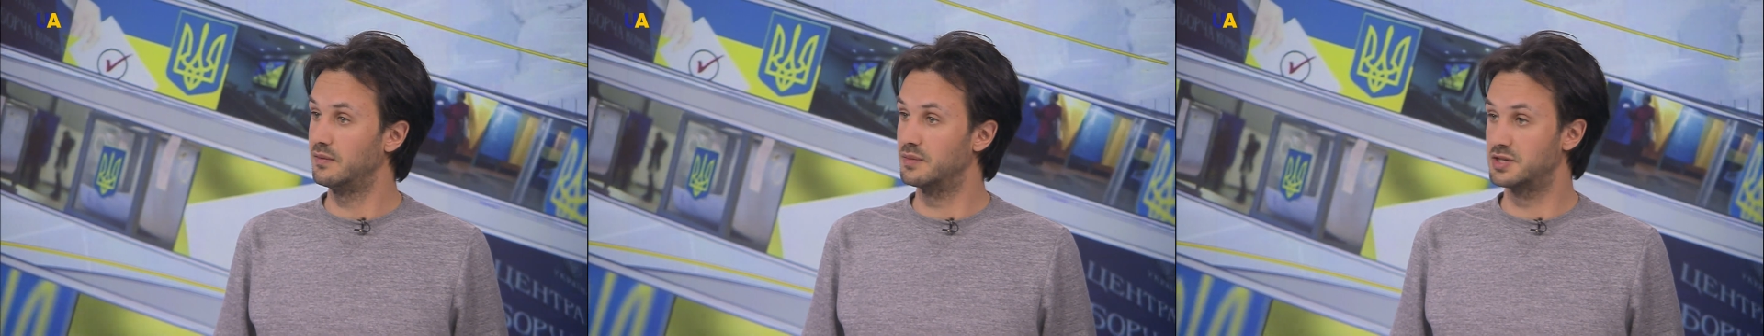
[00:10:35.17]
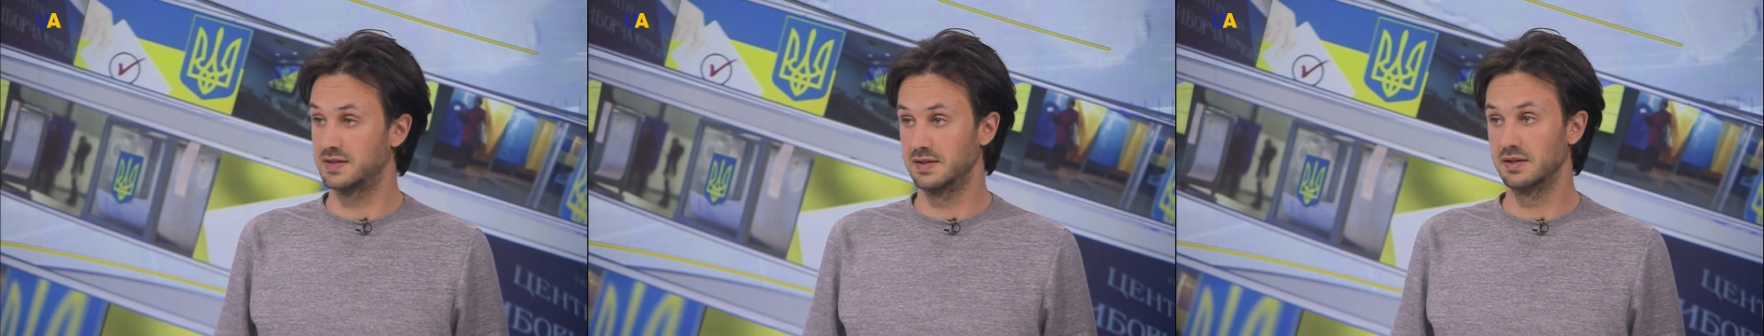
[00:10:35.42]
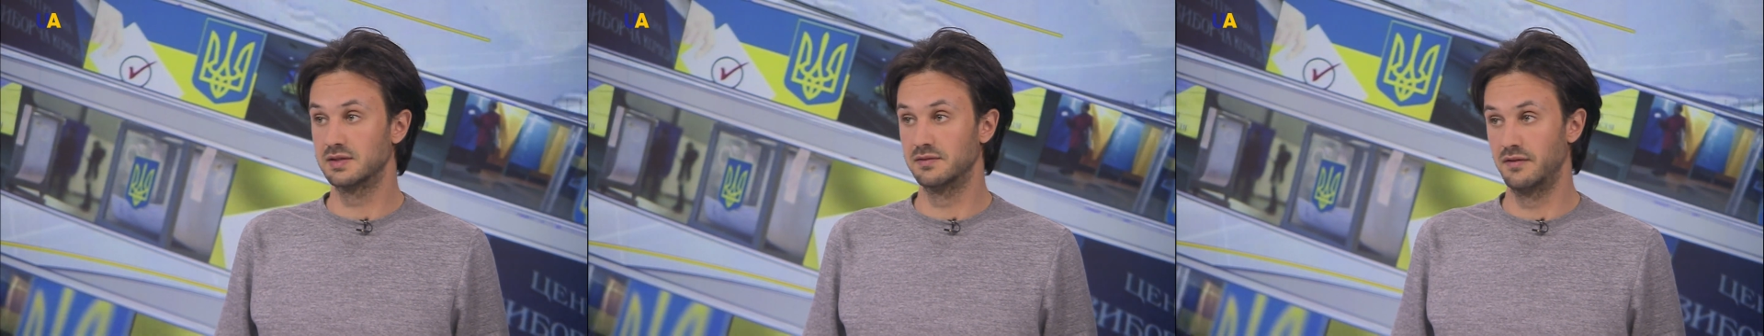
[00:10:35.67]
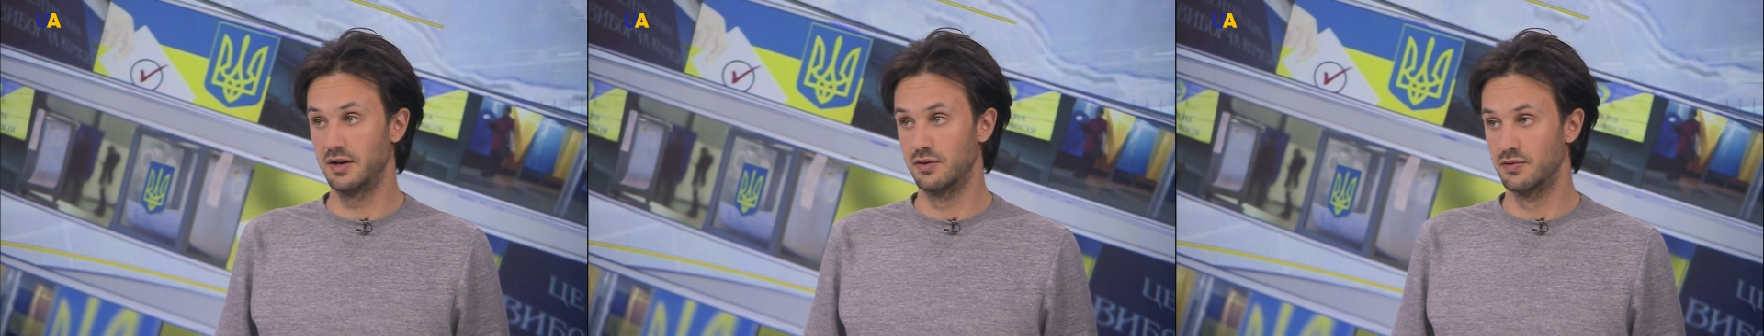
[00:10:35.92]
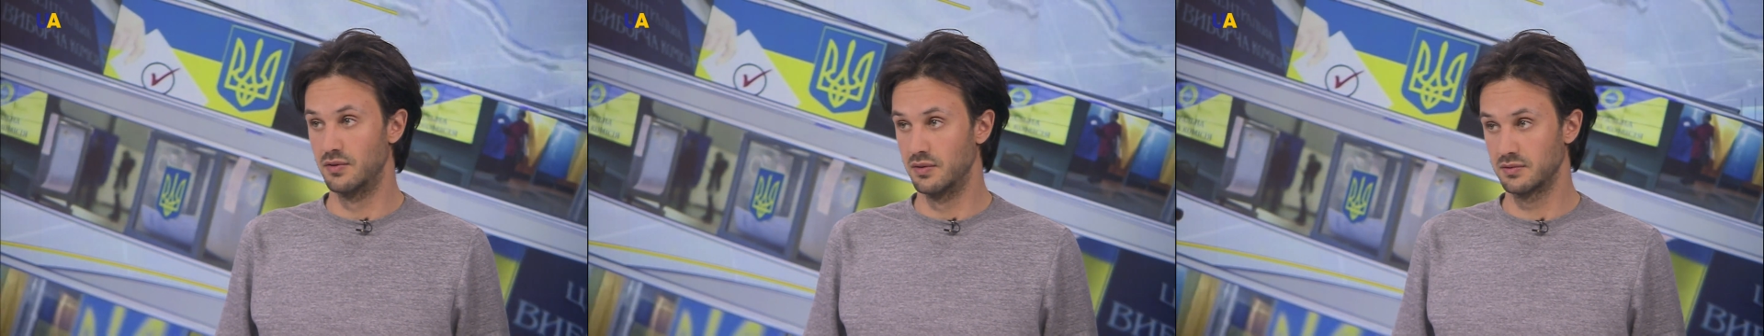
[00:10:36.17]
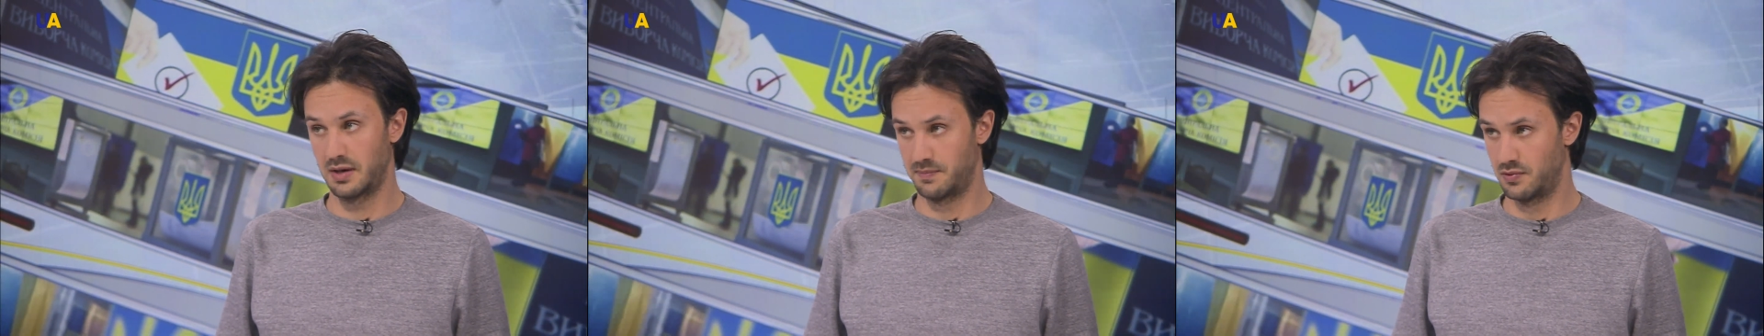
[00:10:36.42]
which I think is a very
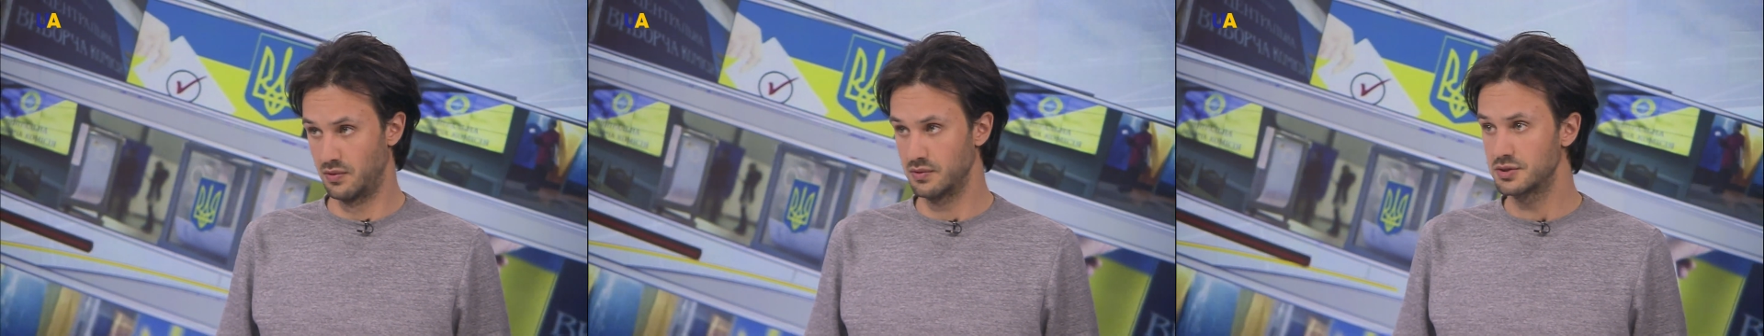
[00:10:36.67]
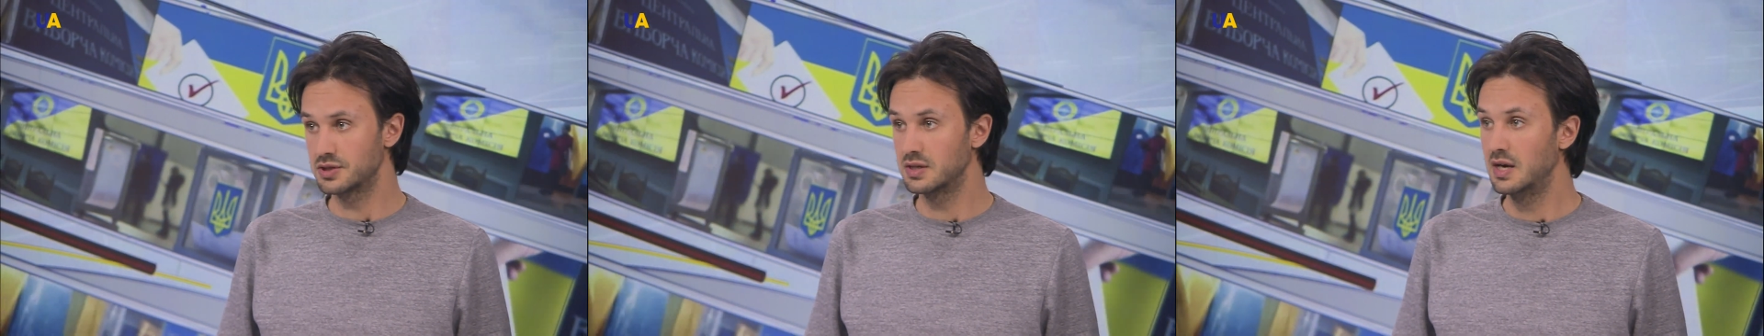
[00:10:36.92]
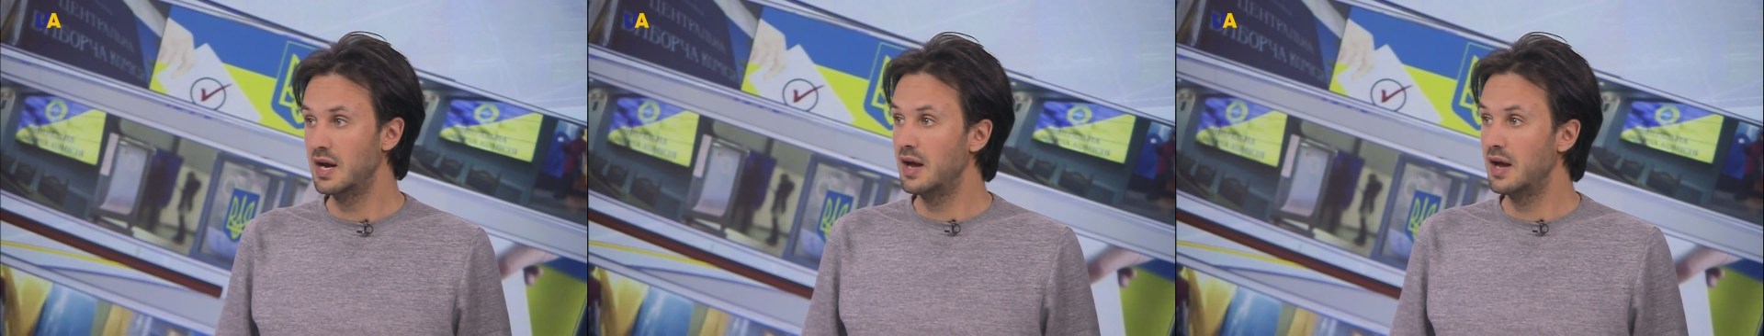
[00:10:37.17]
wrong approach,